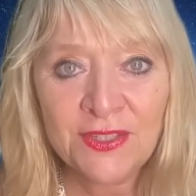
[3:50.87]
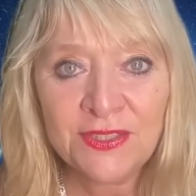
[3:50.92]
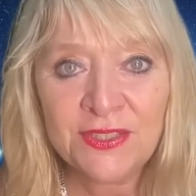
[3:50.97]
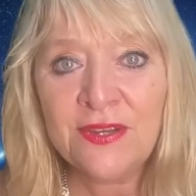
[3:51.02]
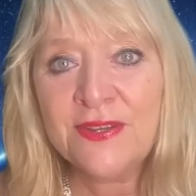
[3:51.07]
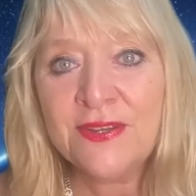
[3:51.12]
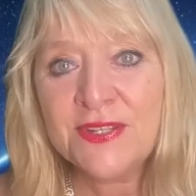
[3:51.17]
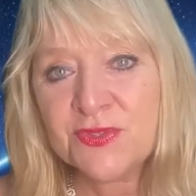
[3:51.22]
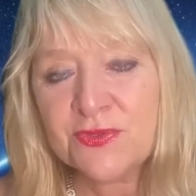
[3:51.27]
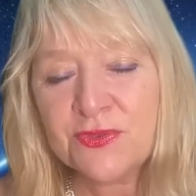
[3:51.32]

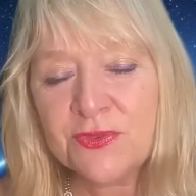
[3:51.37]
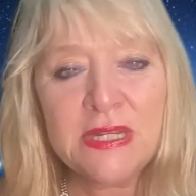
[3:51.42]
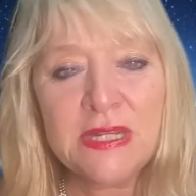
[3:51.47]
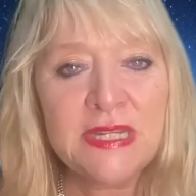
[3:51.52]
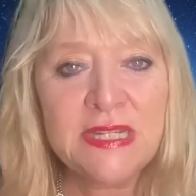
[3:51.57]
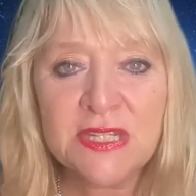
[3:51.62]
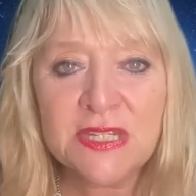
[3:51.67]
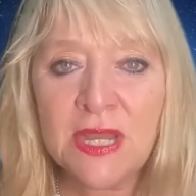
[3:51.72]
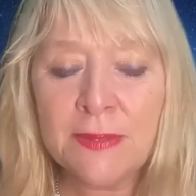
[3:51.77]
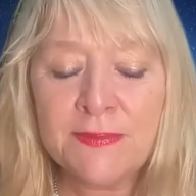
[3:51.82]
It's
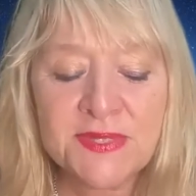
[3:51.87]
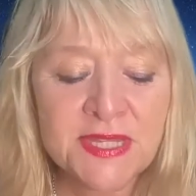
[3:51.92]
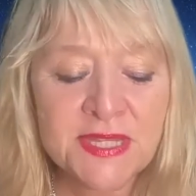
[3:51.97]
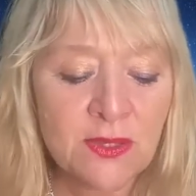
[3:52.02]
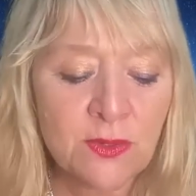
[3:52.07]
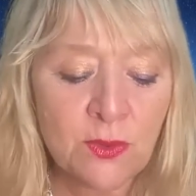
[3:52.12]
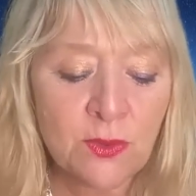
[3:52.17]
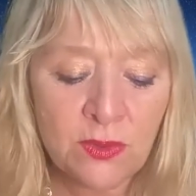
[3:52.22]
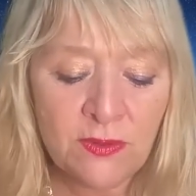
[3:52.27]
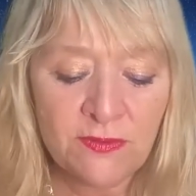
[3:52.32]
really time to
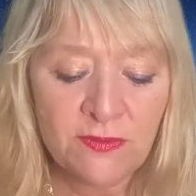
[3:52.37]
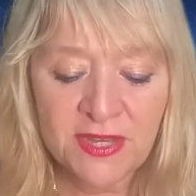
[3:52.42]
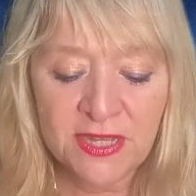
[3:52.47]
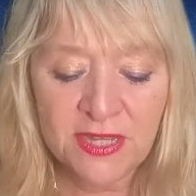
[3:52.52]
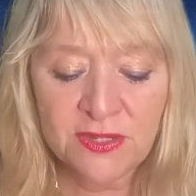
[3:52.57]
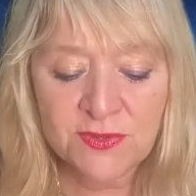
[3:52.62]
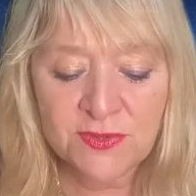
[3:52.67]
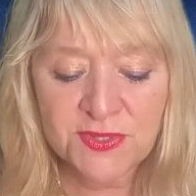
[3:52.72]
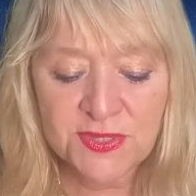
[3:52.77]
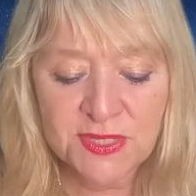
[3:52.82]
get all of
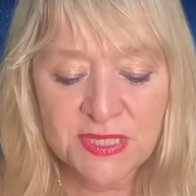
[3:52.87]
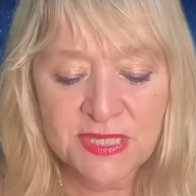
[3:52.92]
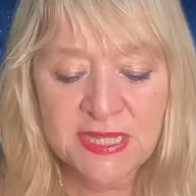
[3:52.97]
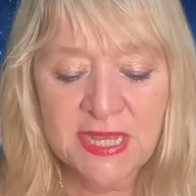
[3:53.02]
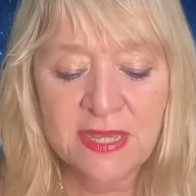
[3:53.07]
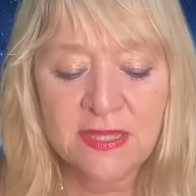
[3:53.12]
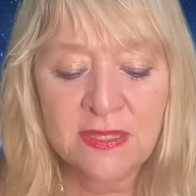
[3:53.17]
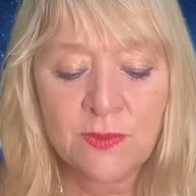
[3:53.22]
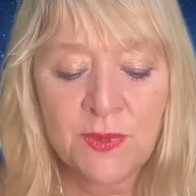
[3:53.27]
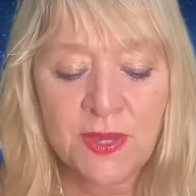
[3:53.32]
that nonsense
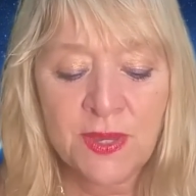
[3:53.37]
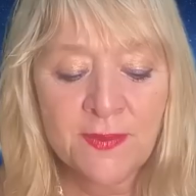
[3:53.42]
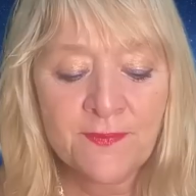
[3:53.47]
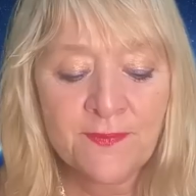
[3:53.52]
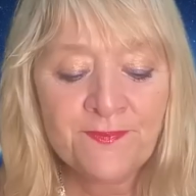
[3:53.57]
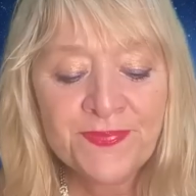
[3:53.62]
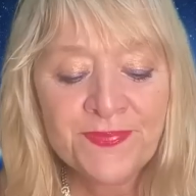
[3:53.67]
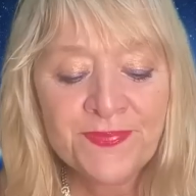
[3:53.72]
out of the way.